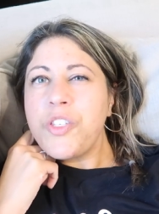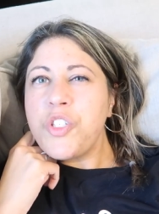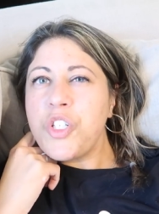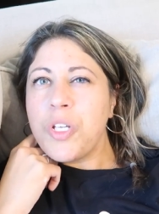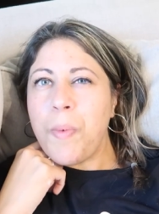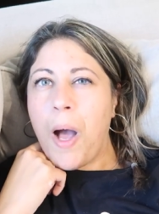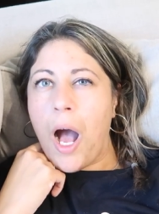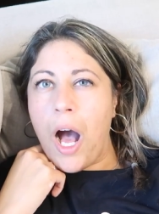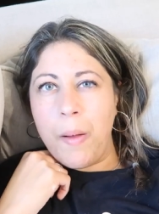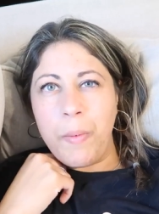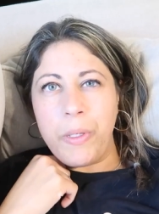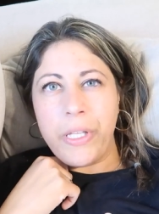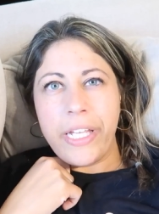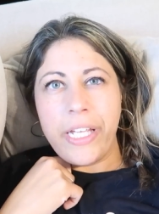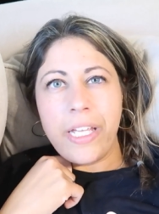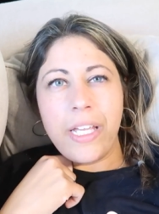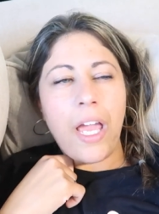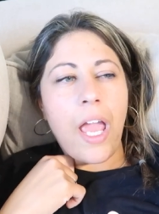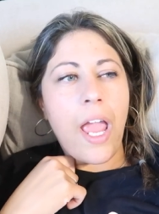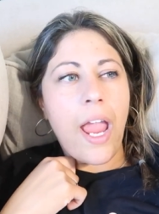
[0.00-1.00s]
the gym
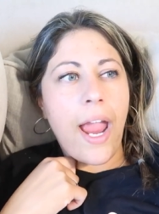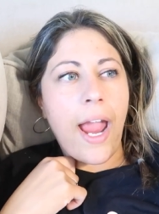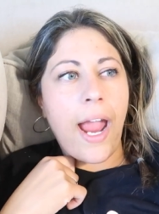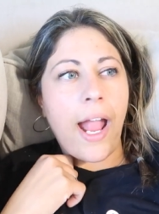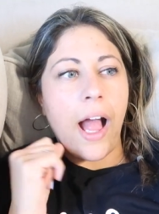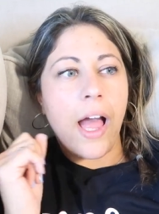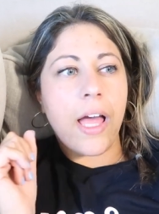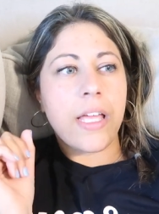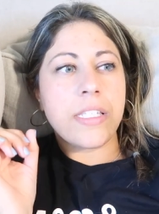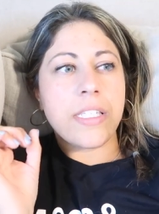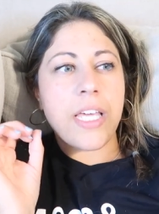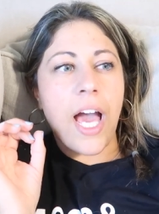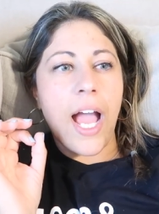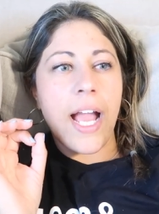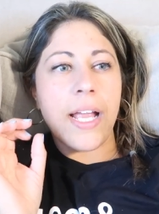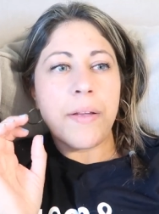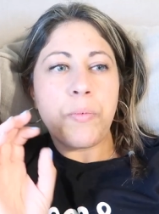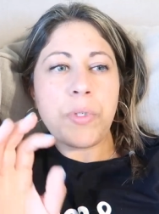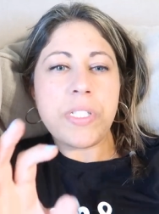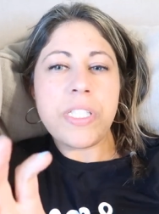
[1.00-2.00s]
hobbling, and
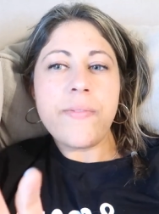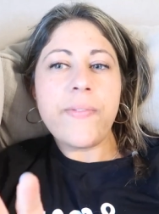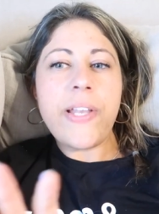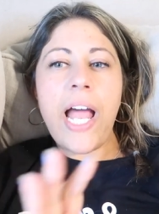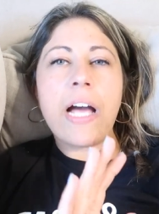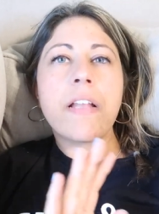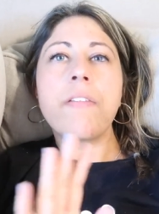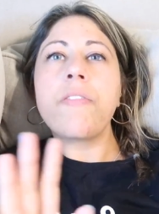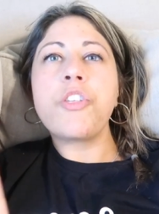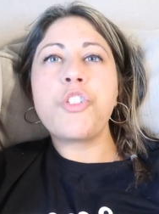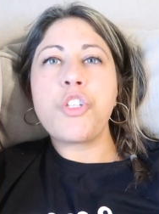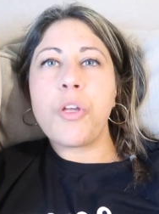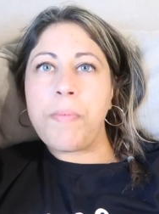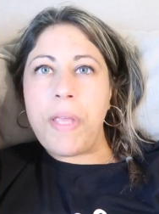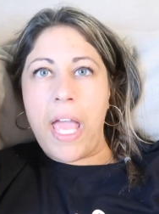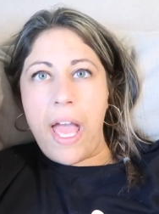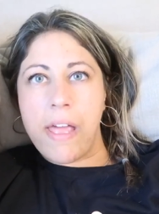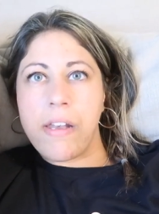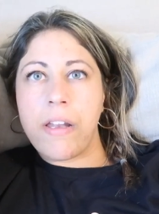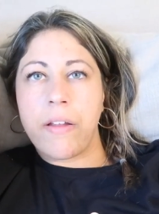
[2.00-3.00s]
I wasn't even out of the gym
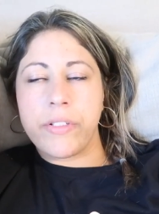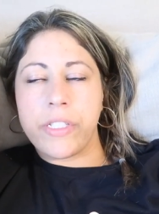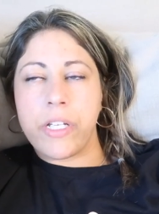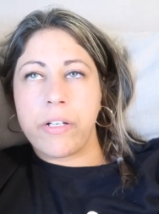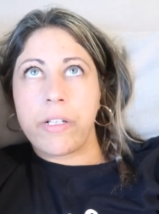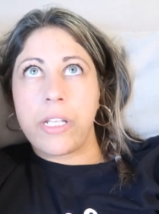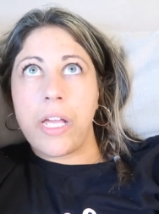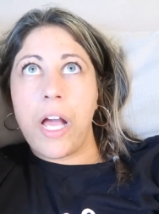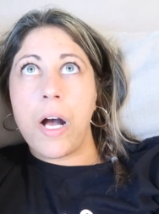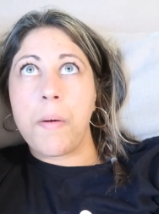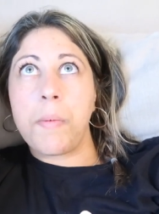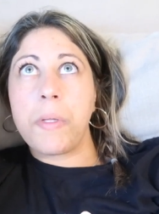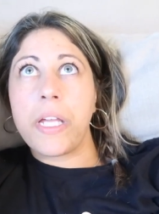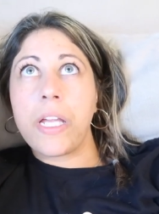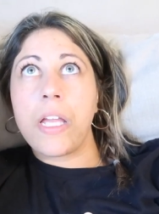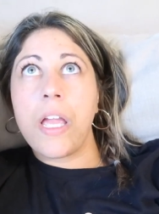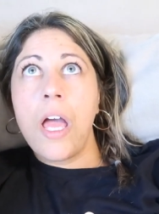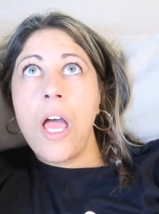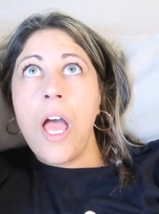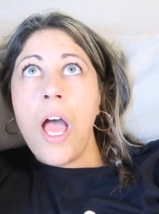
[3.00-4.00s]
yet and I was already
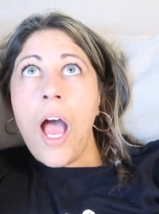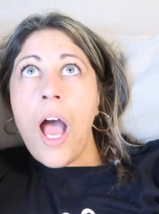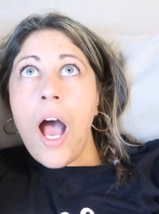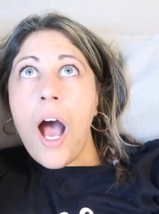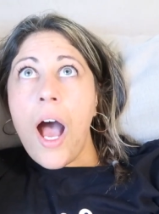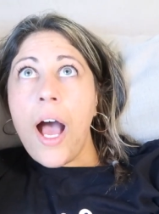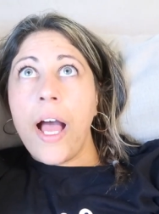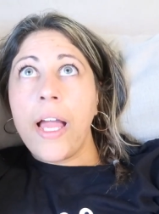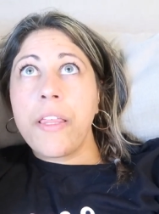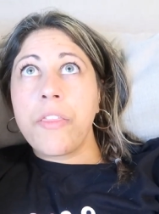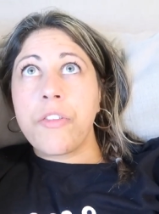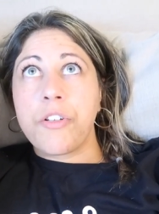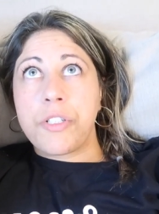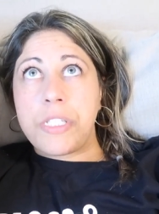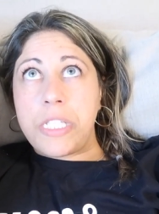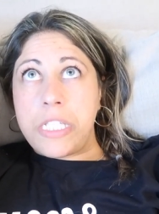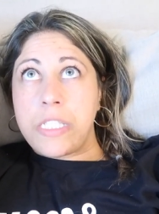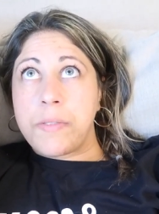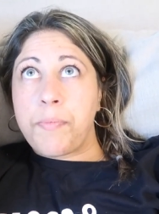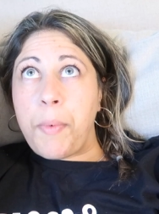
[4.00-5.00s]
hobbling. There's
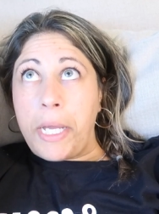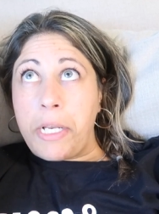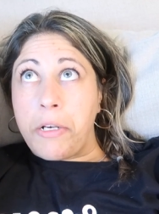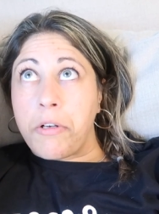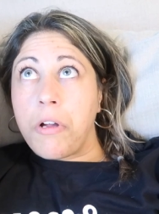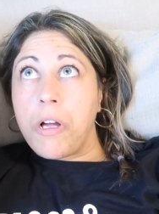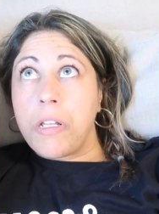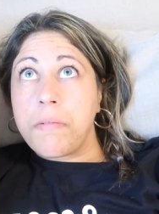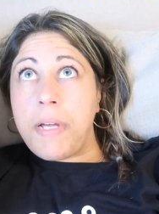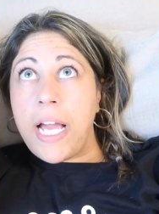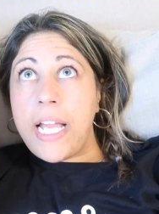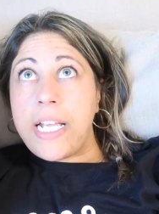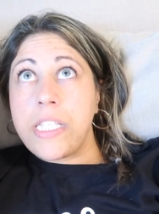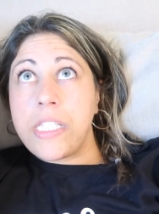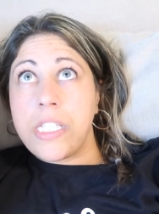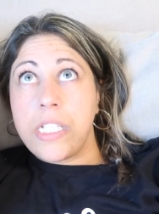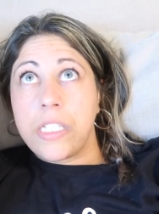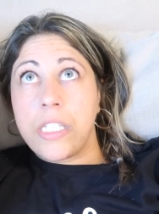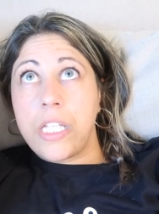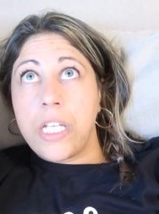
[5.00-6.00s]
a spider on my
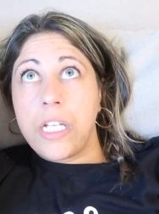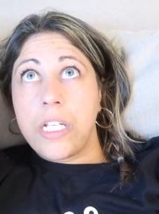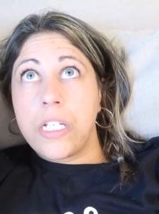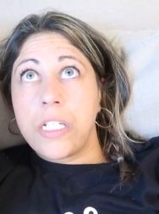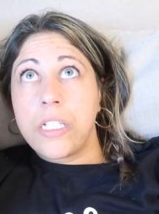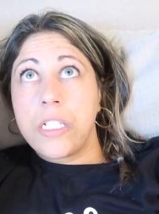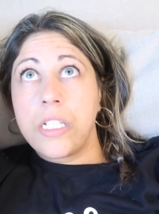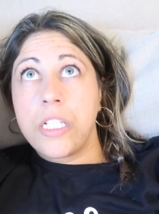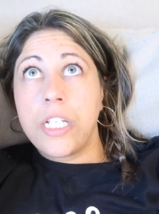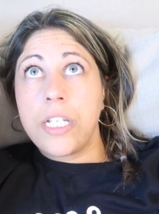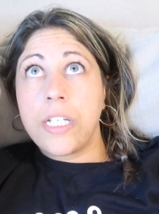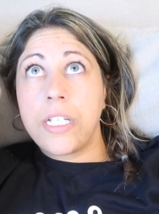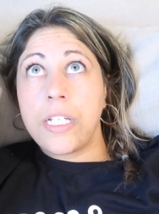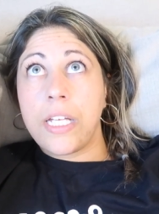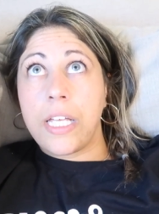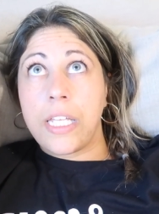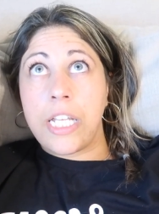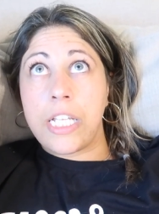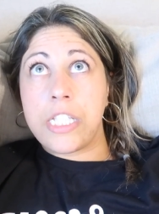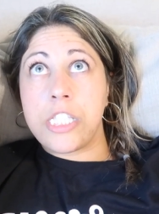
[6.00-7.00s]
ceiling
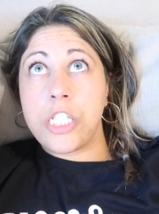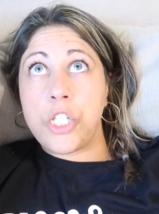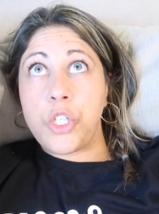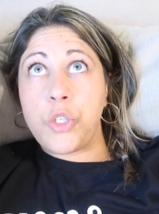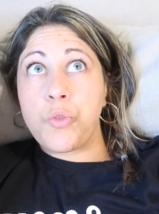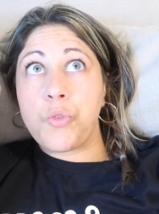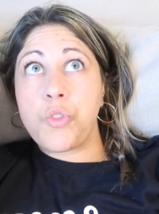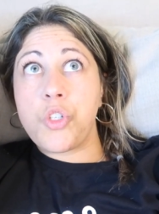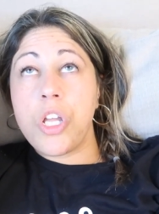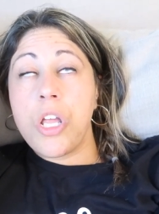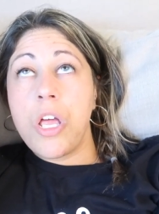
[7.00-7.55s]
and it's huge.